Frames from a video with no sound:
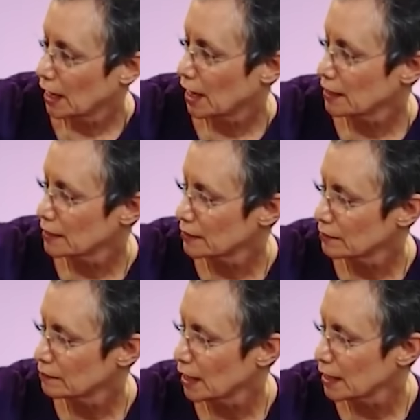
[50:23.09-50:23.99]
and then the
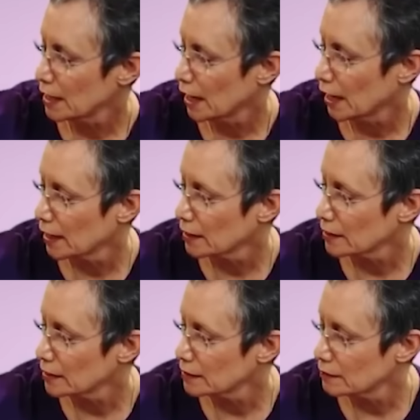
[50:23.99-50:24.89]
right
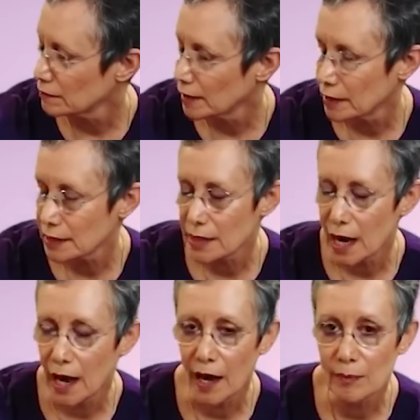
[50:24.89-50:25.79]
hand at the very
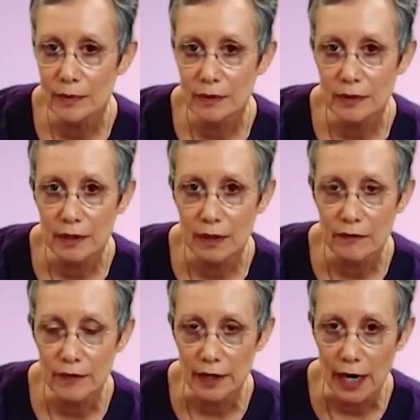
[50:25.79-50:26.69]
top
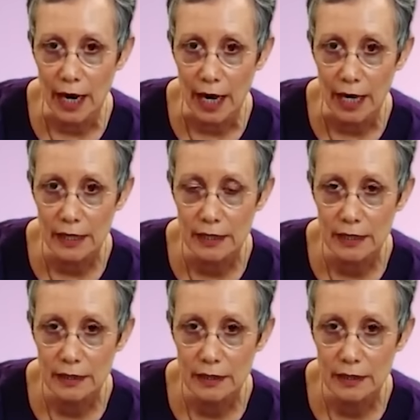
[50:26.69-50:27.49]
of their head,